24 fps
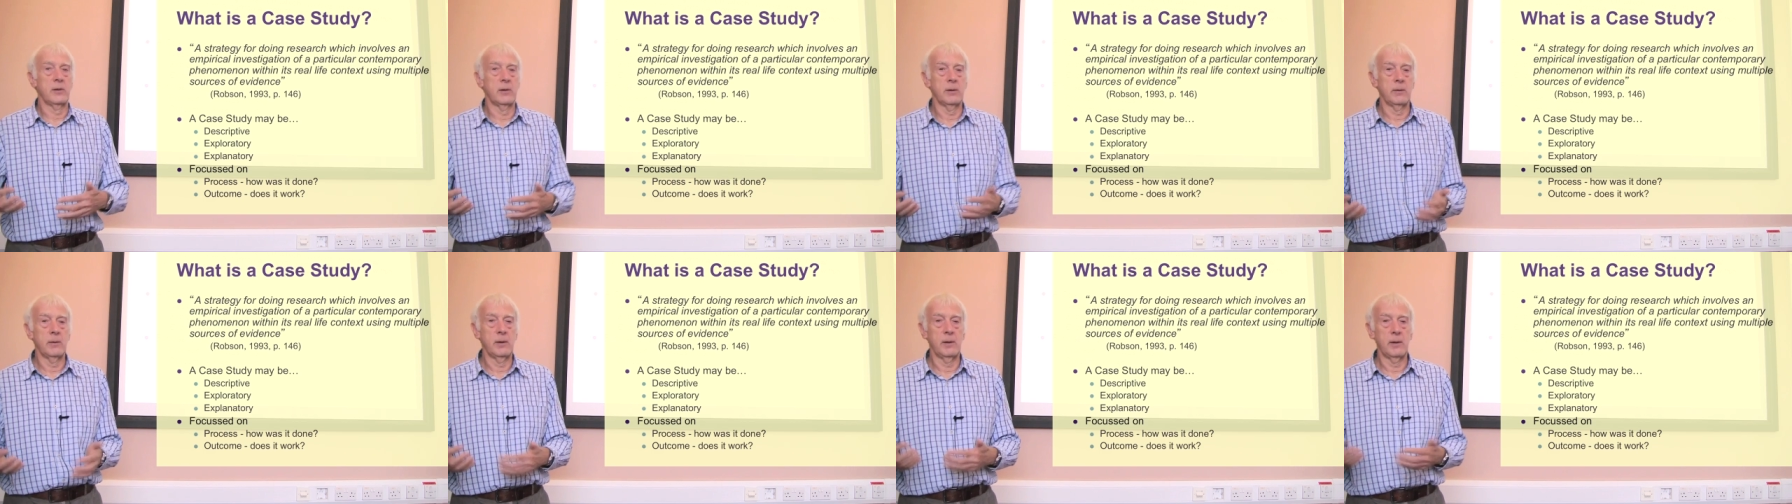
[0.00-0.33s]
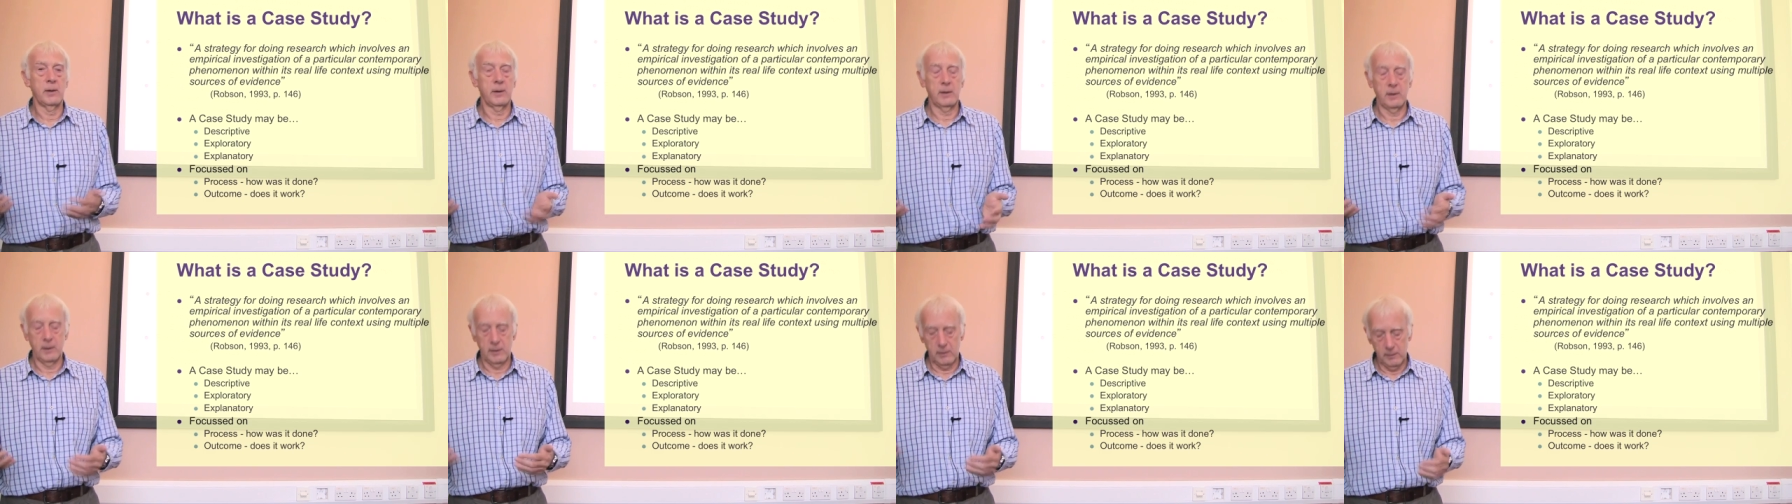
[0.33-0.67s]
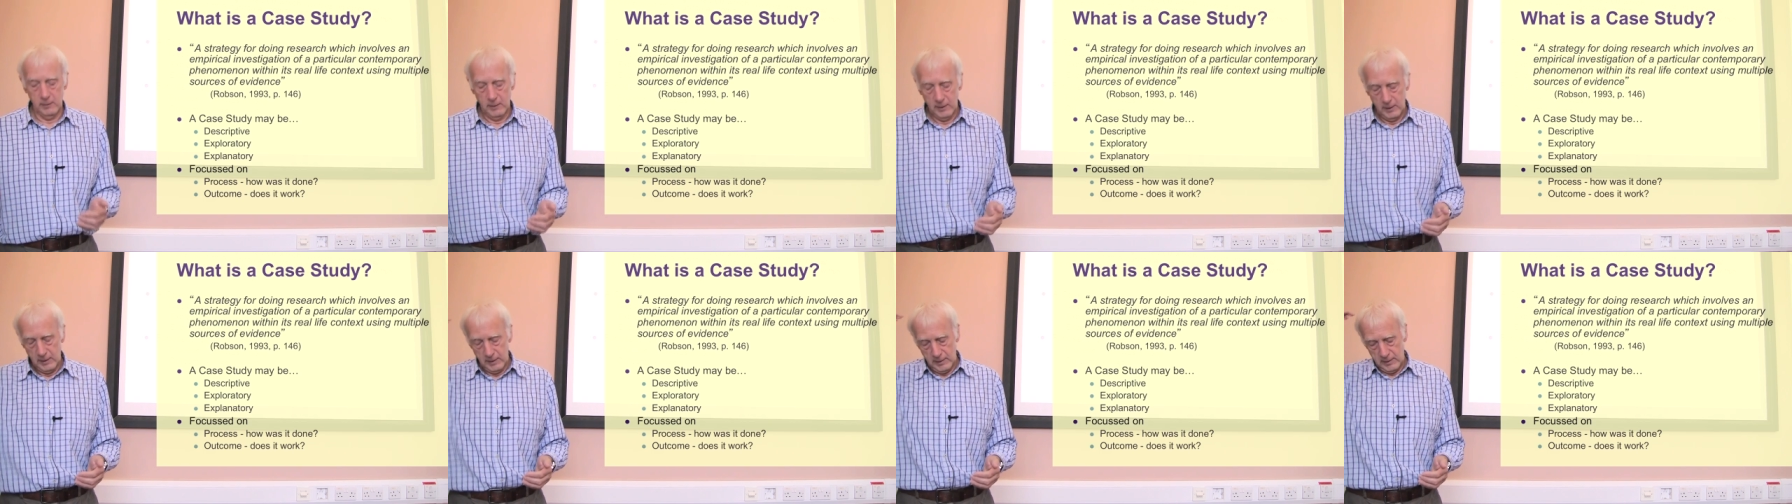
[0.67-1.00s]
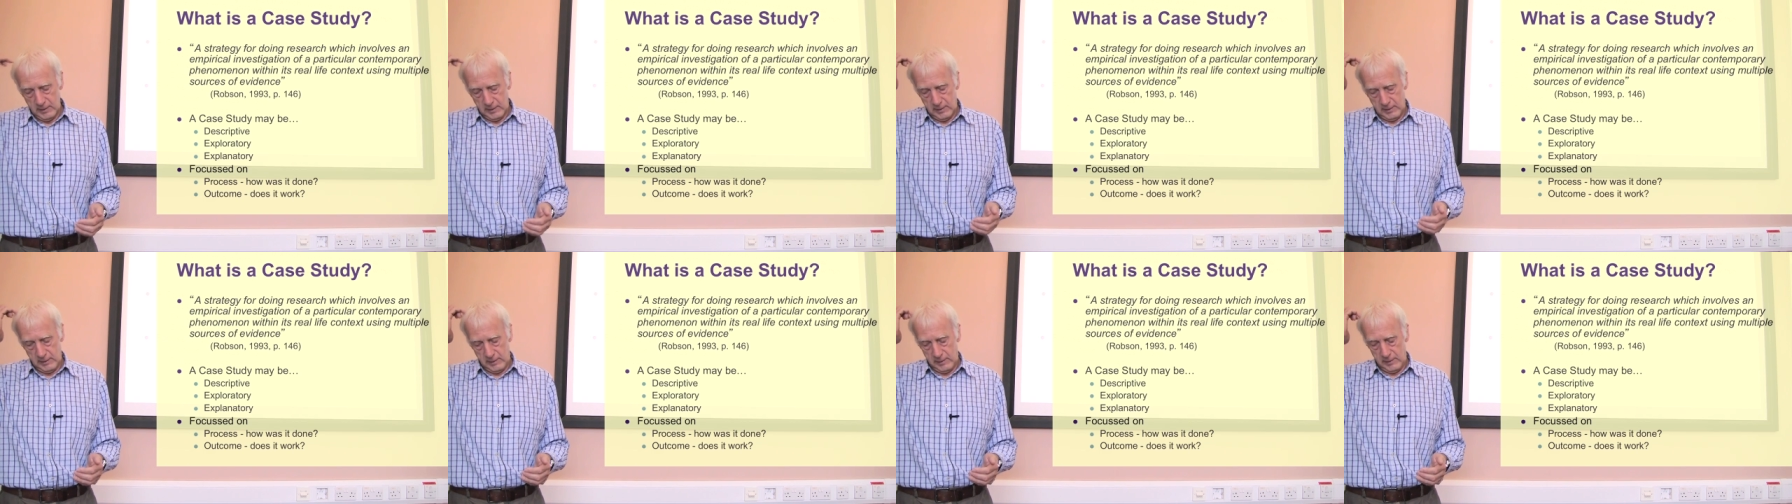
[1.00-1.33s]

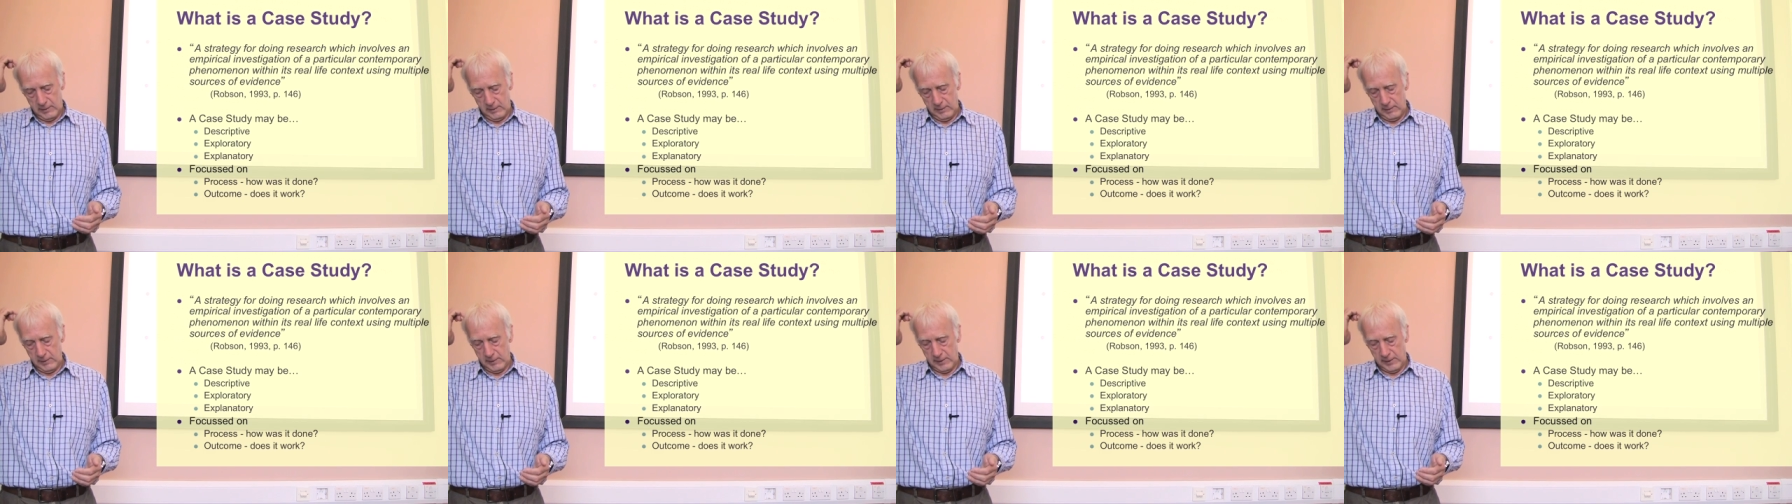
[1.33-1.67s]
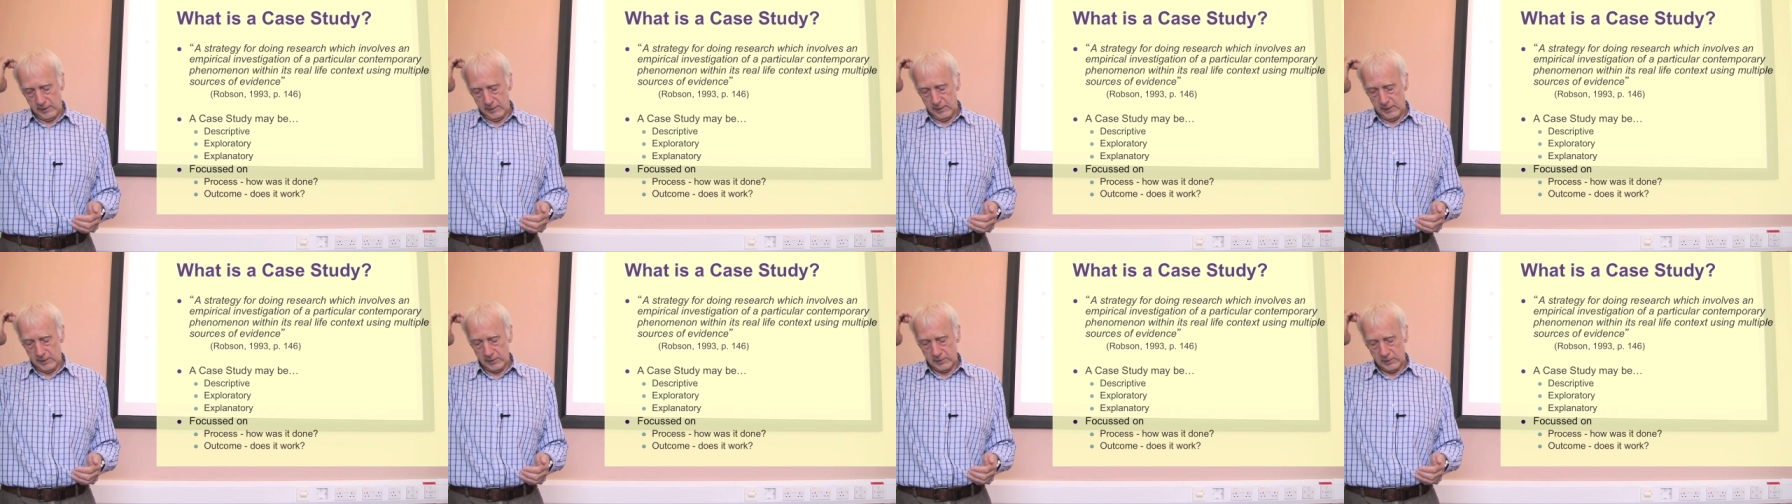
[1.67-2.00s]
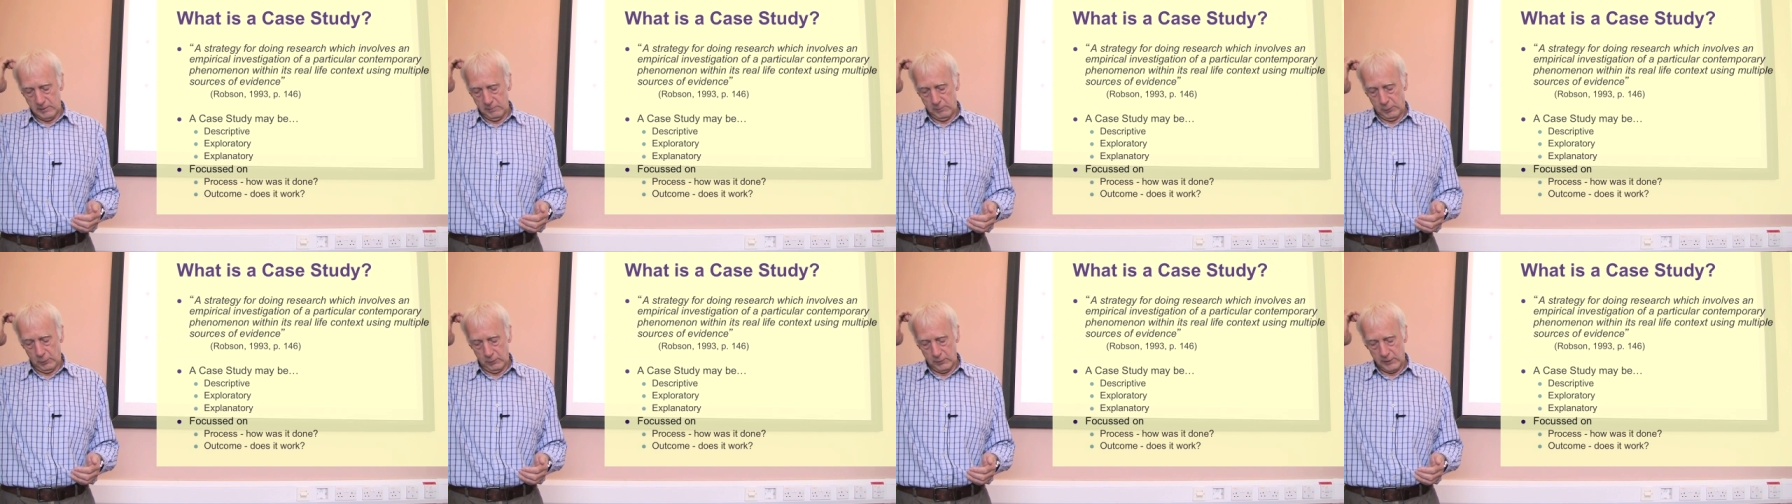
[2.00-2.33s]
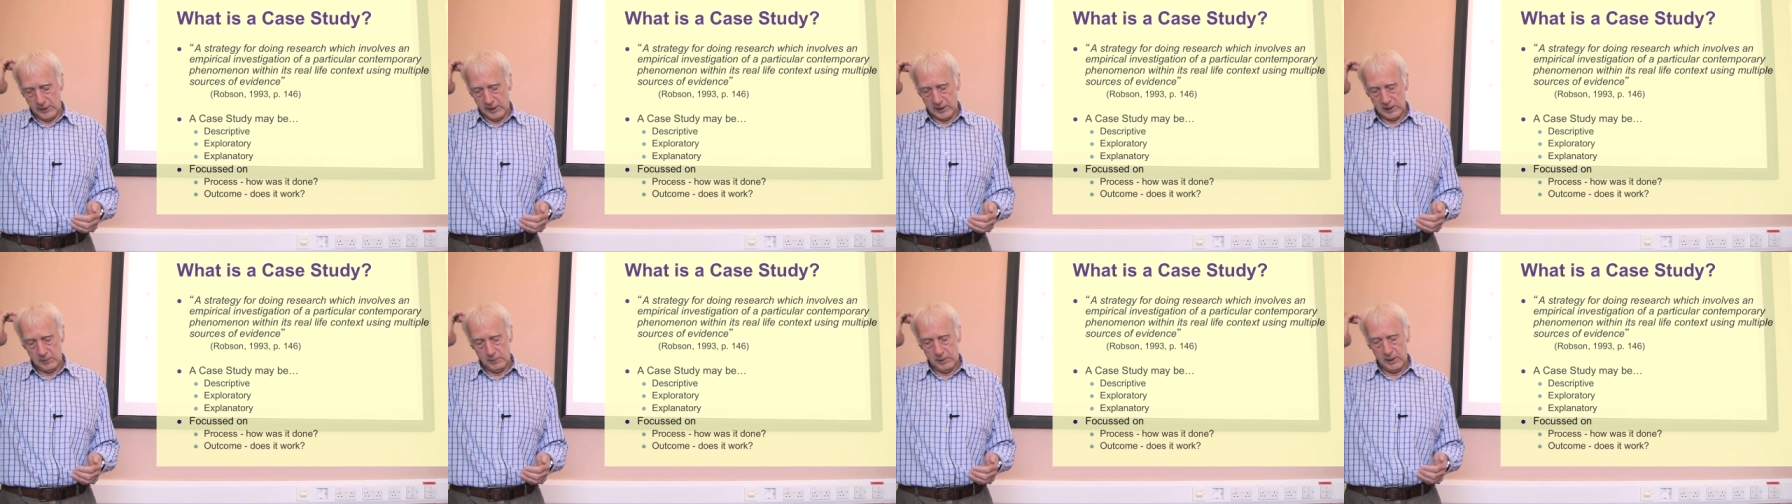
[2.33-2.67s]
that's an
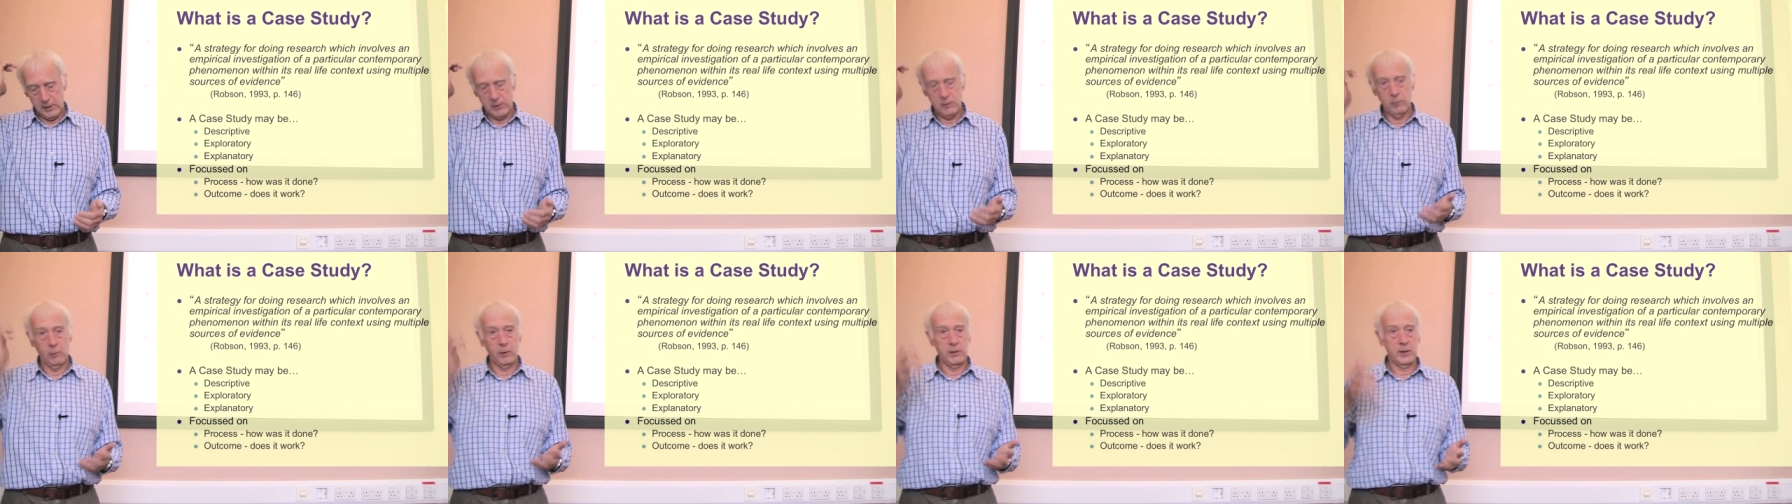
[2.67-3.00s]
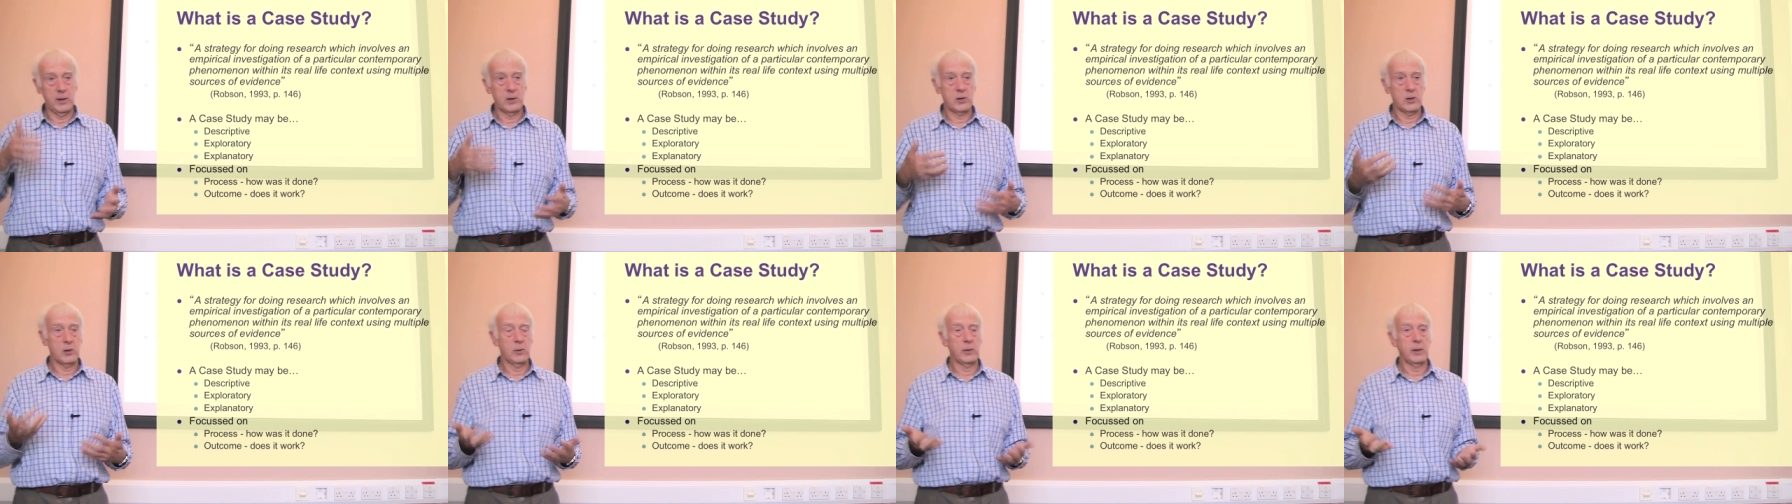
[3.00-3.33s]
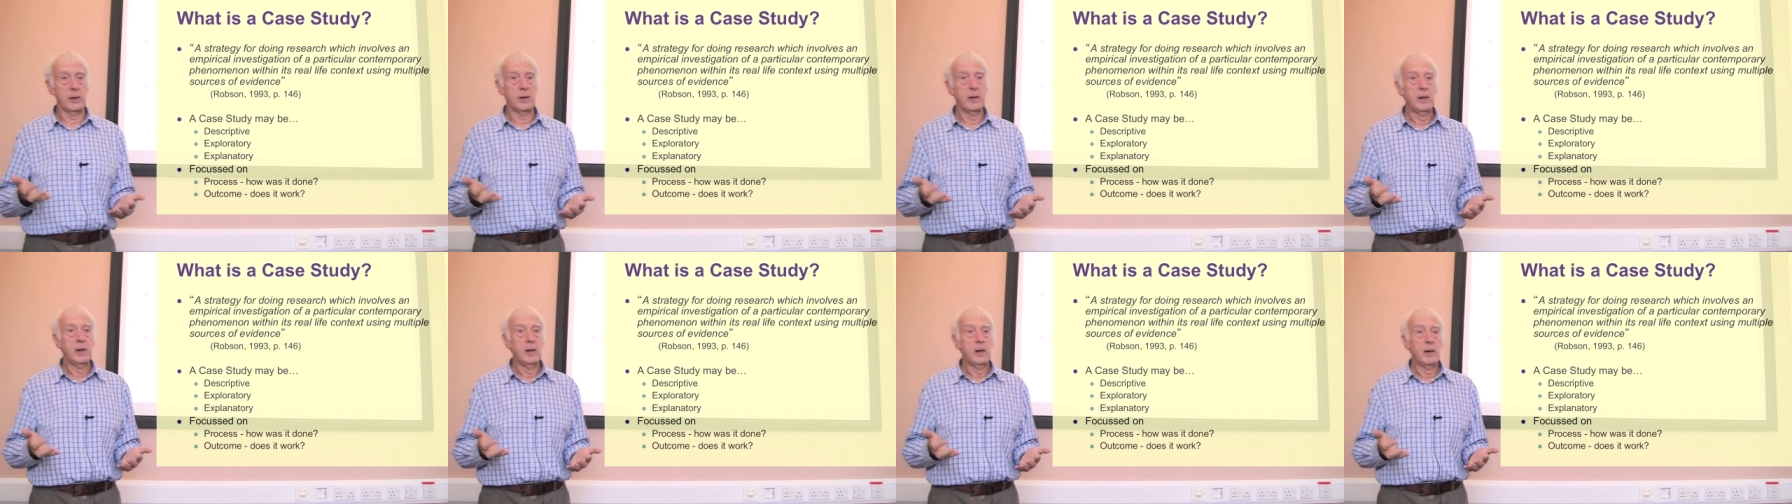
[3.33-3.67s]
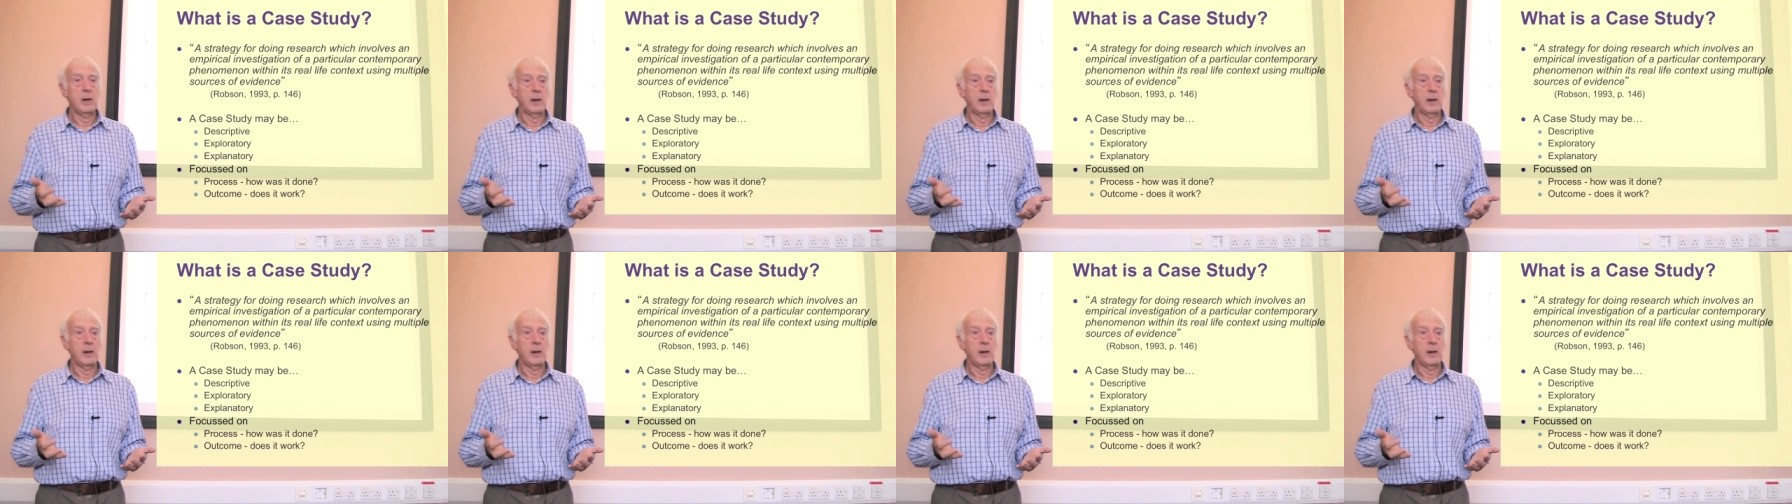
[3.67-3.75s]
important aspect of what they're doing.